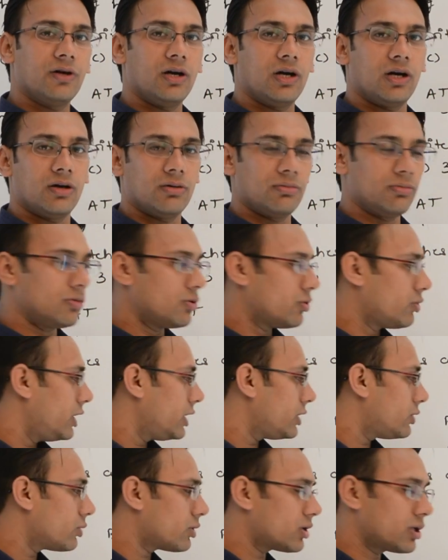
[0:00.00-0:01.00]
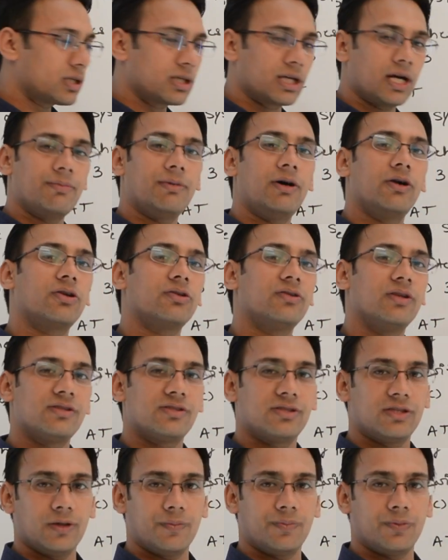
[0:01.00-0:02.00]
uh, going to come out of the
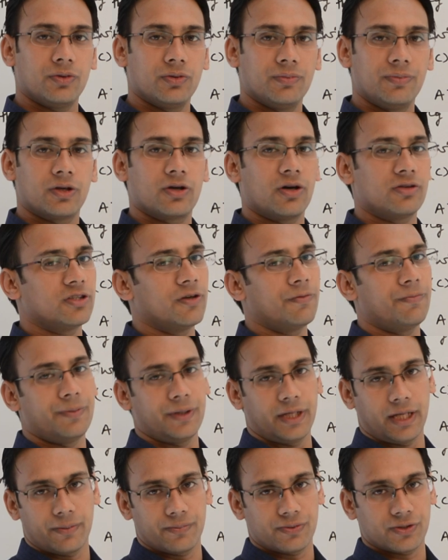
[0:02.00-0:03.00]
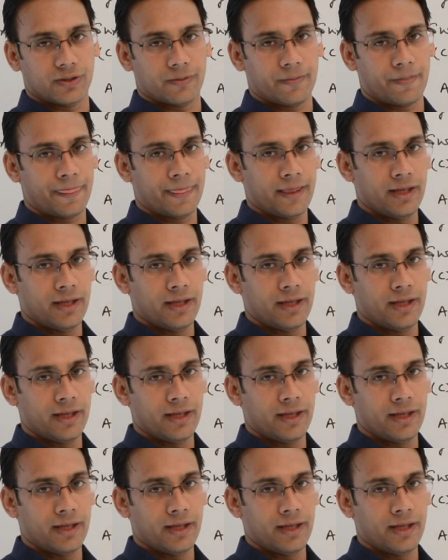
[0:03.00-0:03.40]
C P U because of preemption.